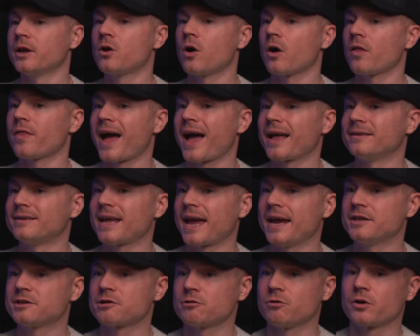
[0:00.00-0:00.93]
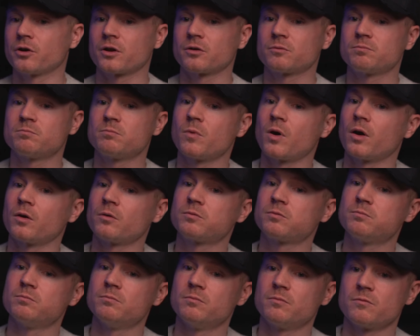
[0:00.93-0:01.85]
got that data on a
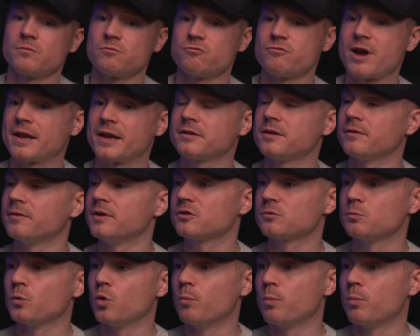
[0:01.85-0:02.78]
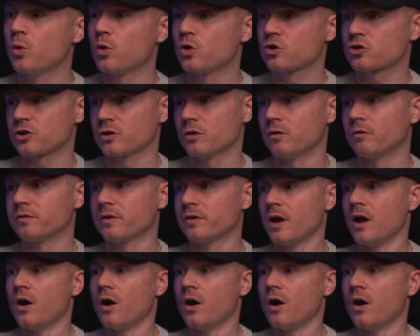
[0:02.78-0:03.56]
relatively small portion of